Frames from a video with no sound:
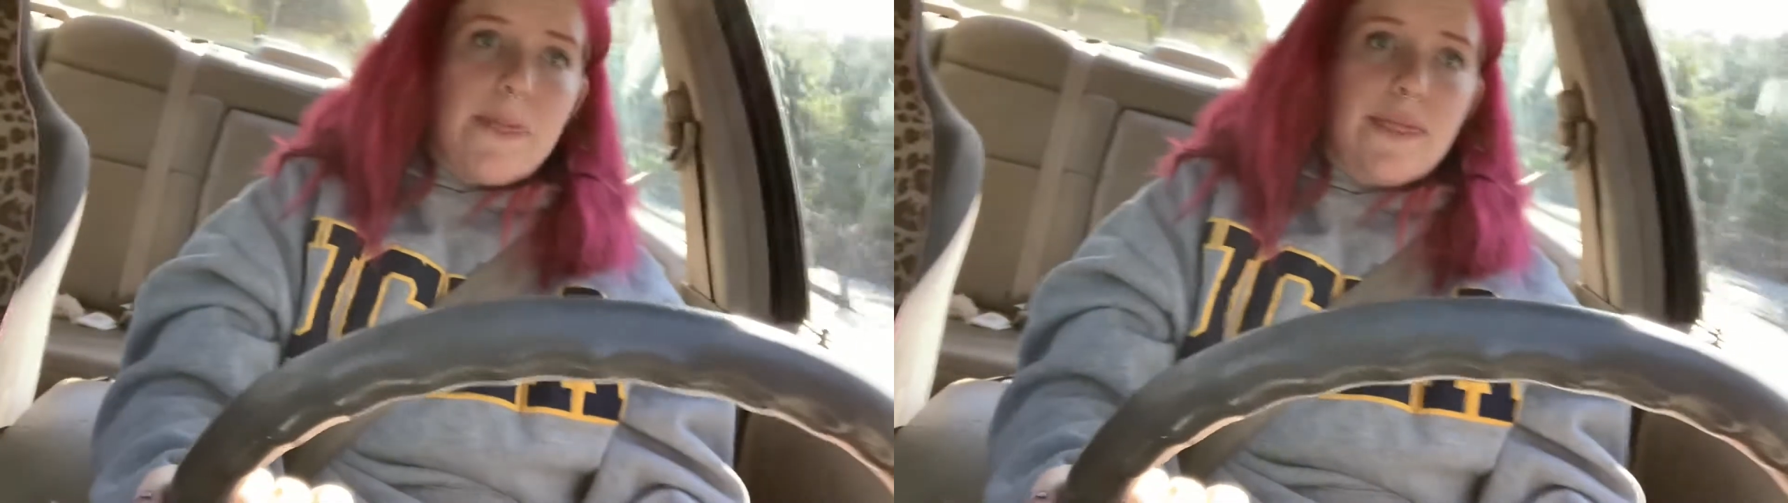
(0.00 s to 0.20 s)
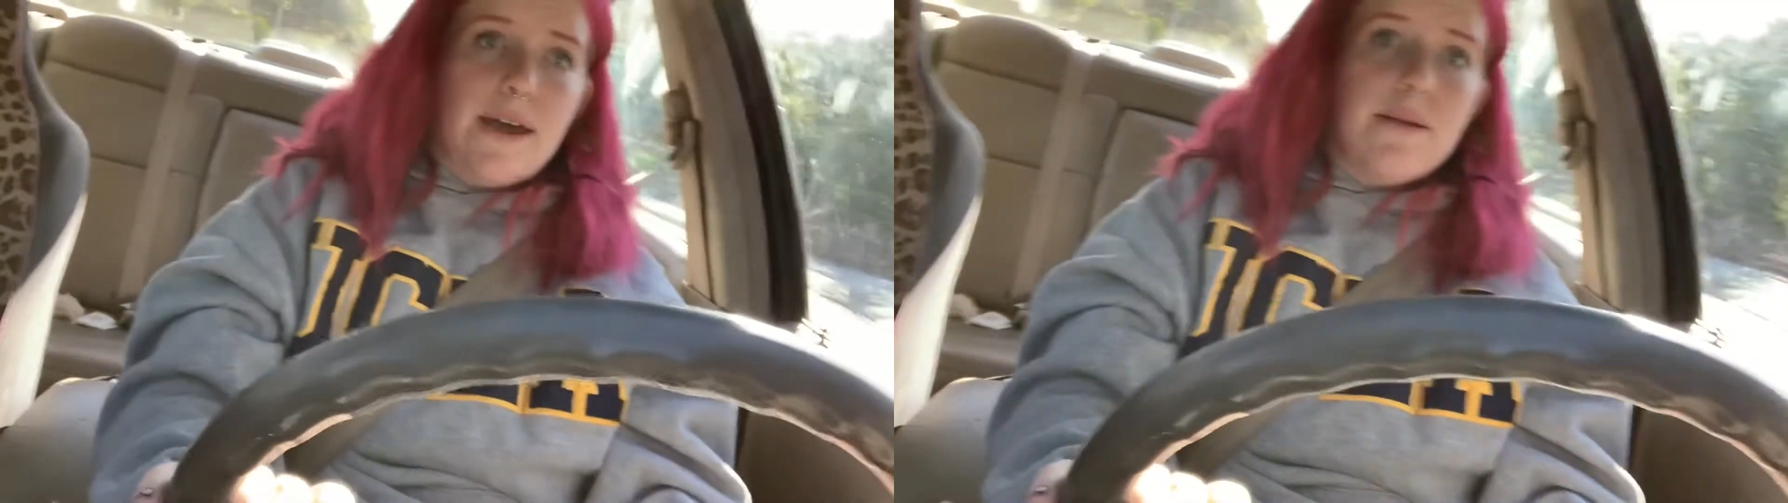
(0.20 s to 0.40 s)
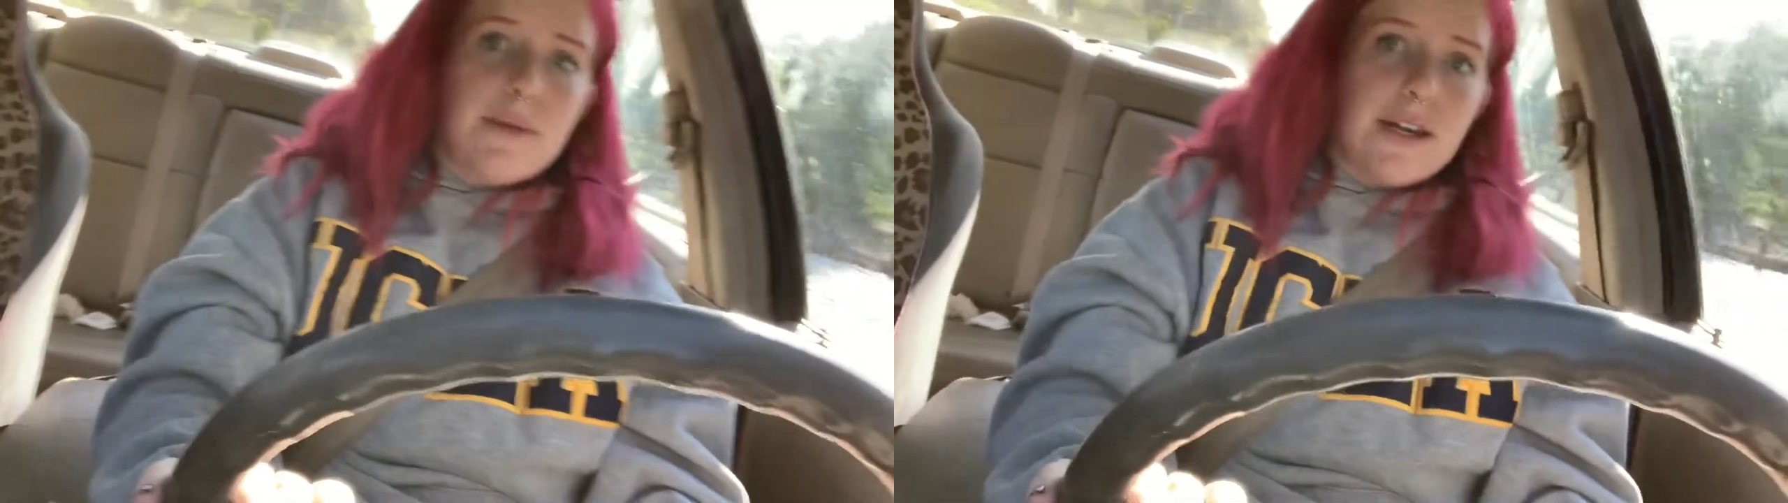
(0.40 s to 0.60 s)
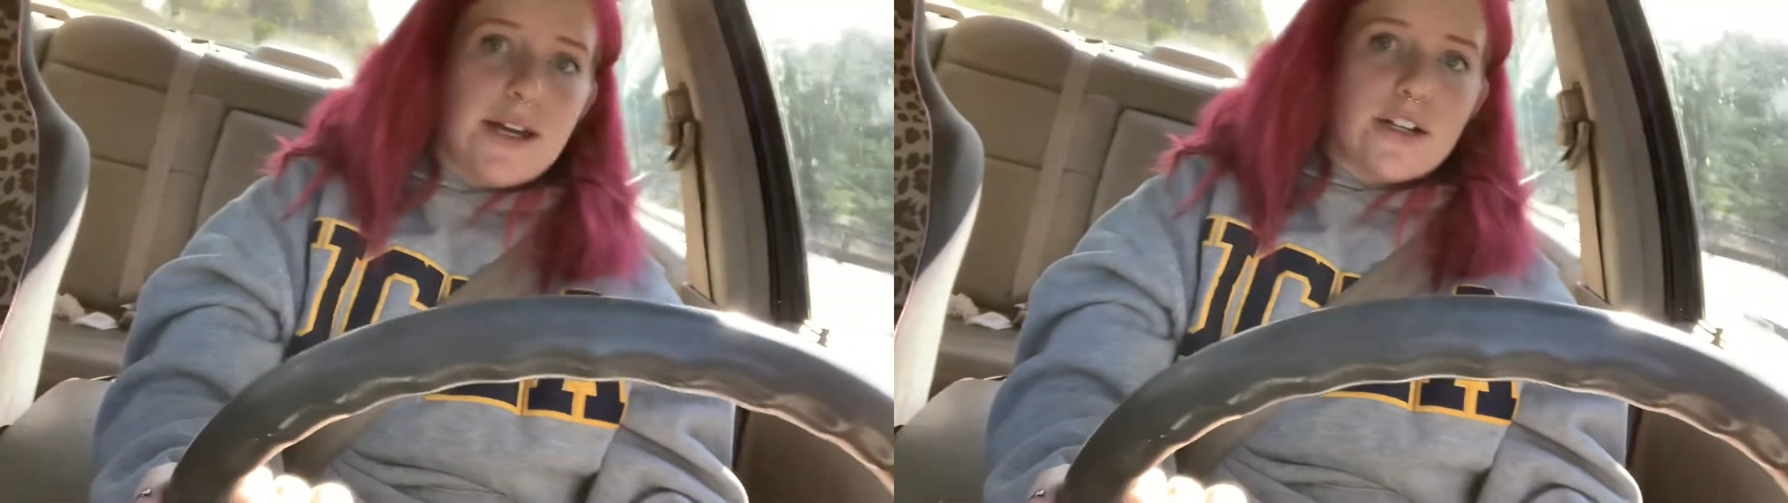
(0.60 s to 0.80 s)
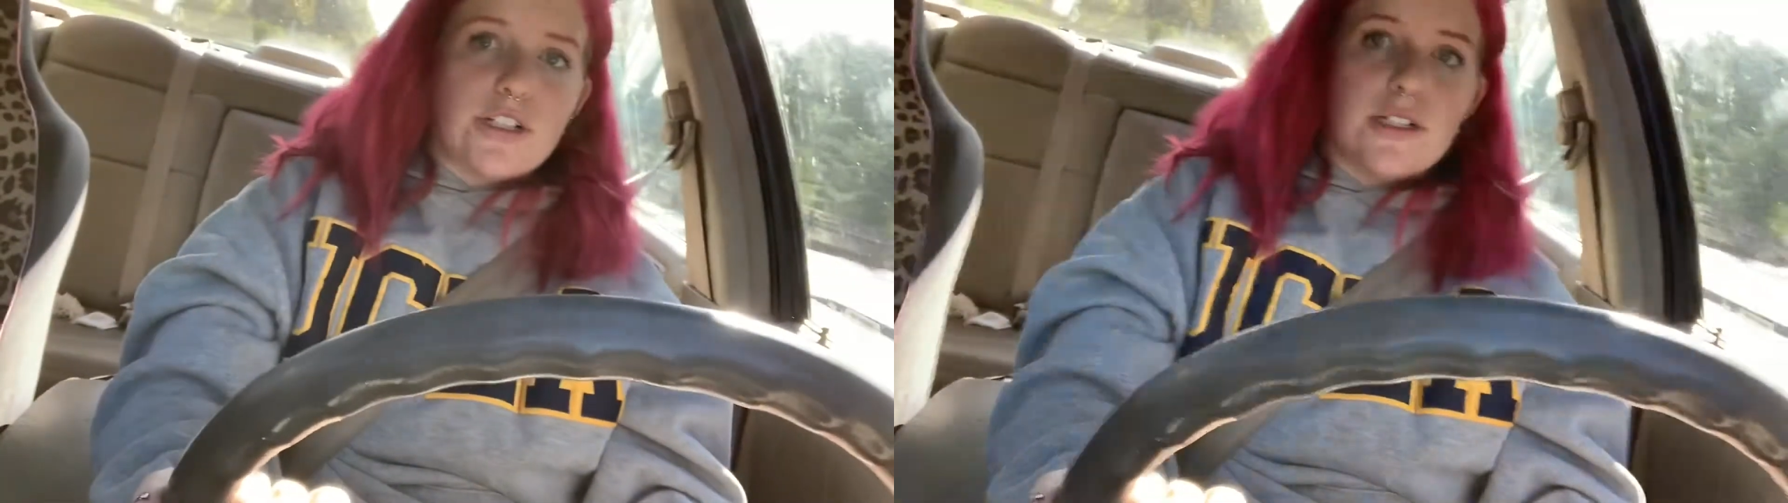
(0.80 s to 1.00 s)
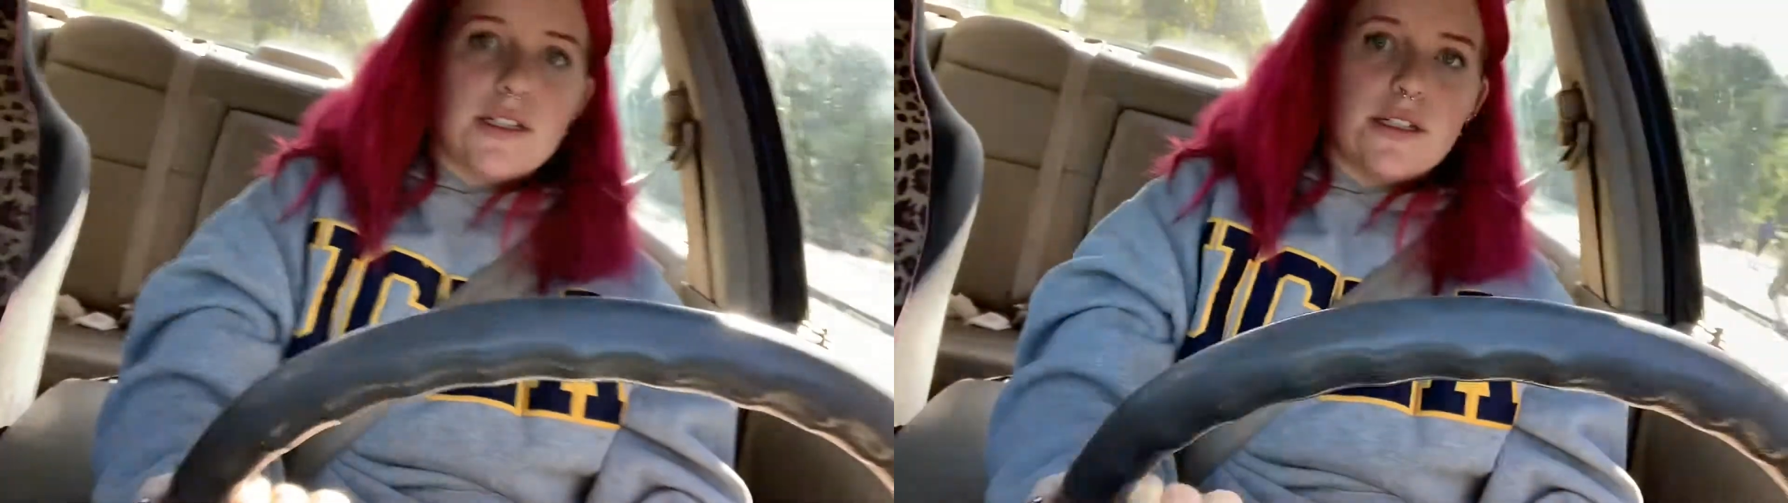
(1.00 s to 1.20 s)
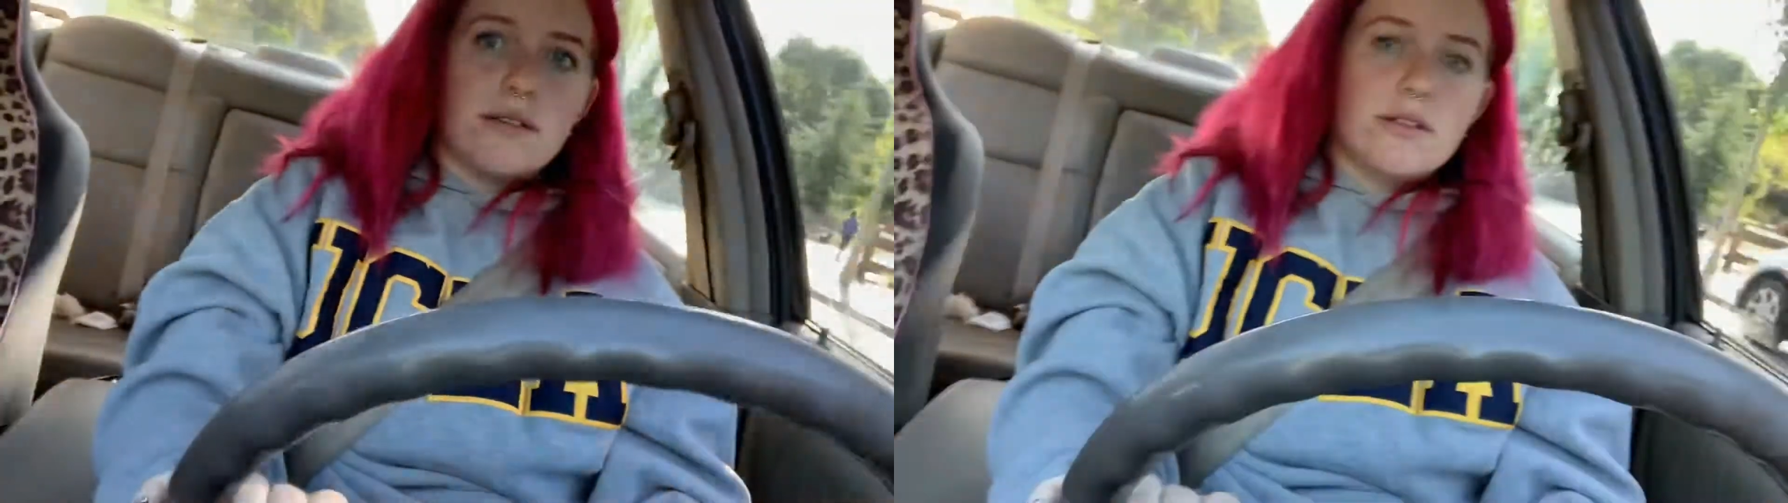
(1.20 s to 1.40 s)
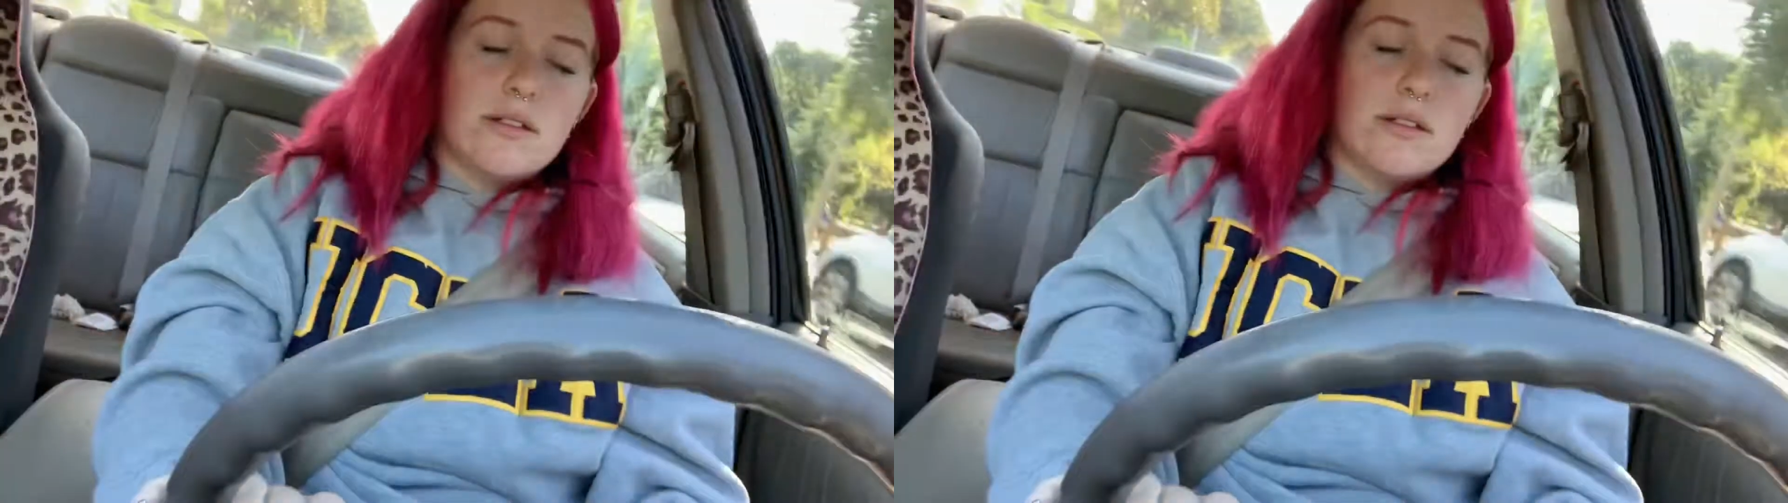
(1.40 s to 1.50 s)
I might actually